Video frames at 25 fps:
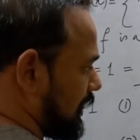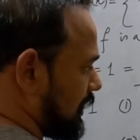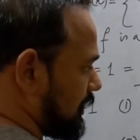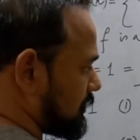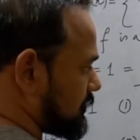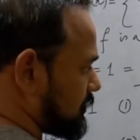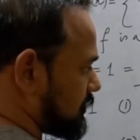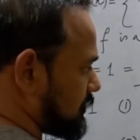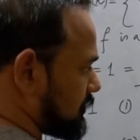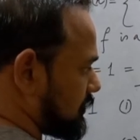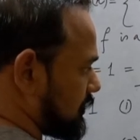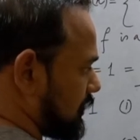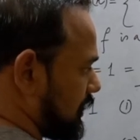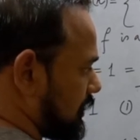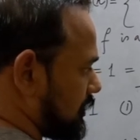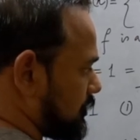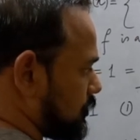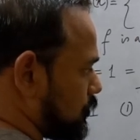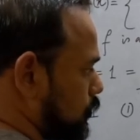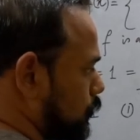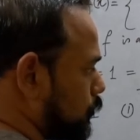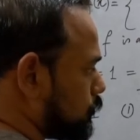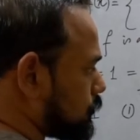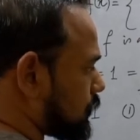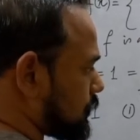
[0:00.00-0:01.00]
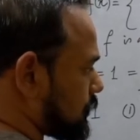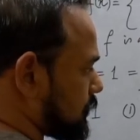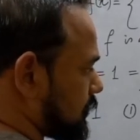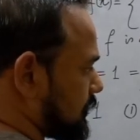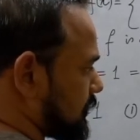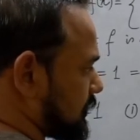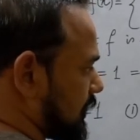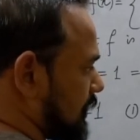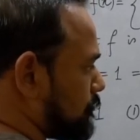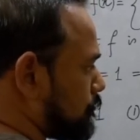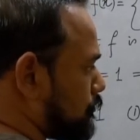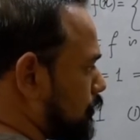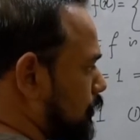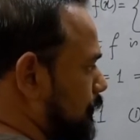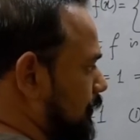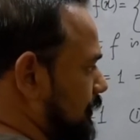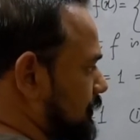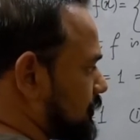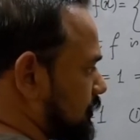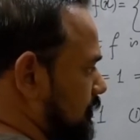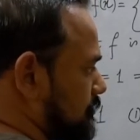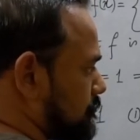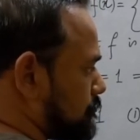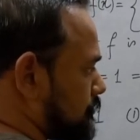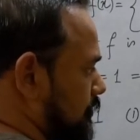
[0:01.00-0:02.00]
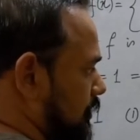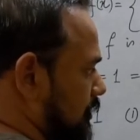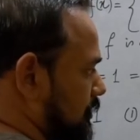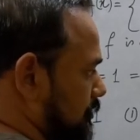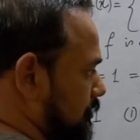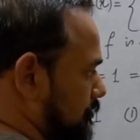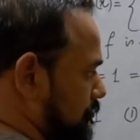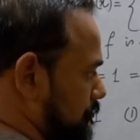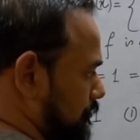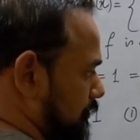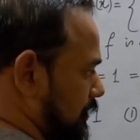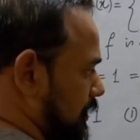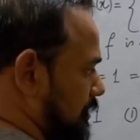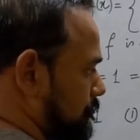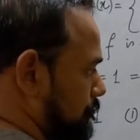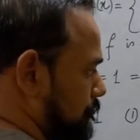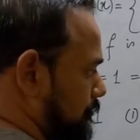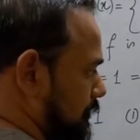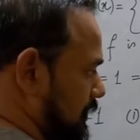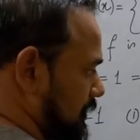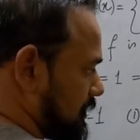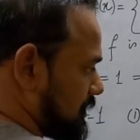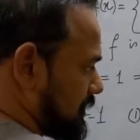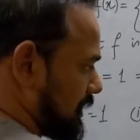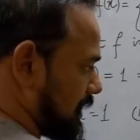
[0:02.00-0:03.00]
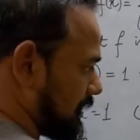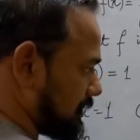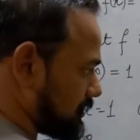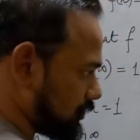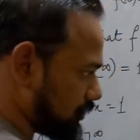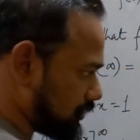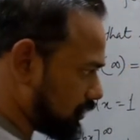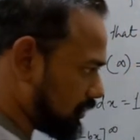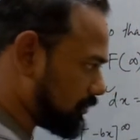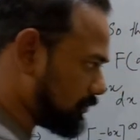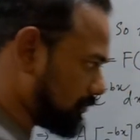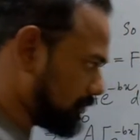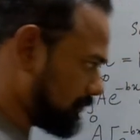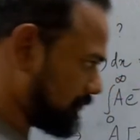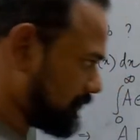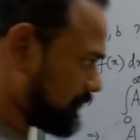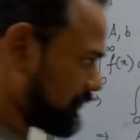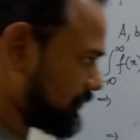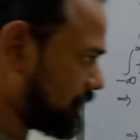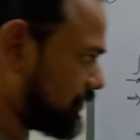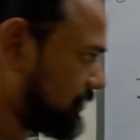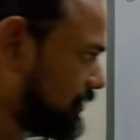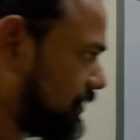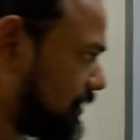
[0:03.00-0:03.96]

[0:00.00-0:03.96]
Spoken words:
it loses its influence in front of infinity and 0.